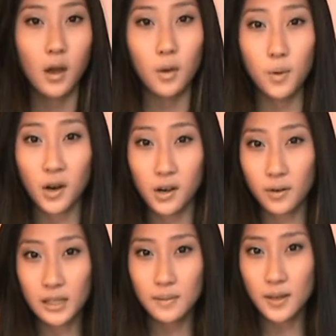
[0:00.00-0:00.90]
We are
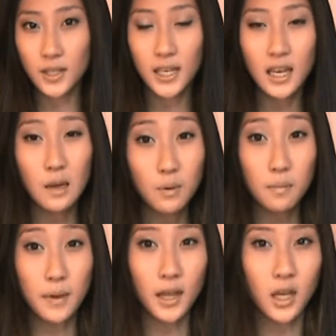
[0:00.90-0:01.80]
going to be using heat,
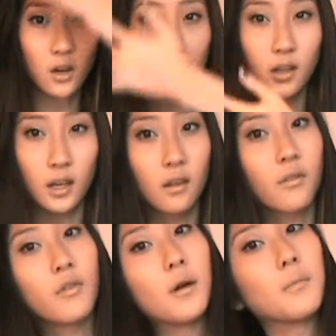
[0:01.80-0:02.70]
but mainly on like the
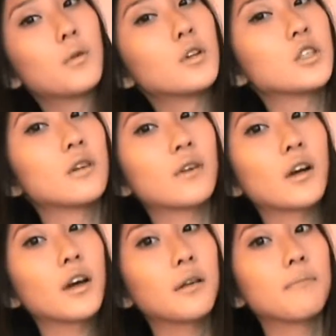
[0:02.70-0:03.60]
front portion of our
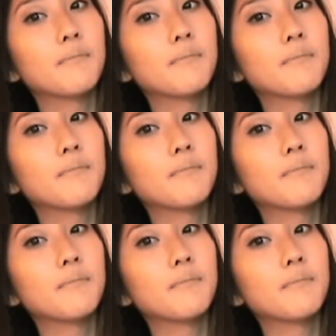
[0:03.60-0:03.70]
head.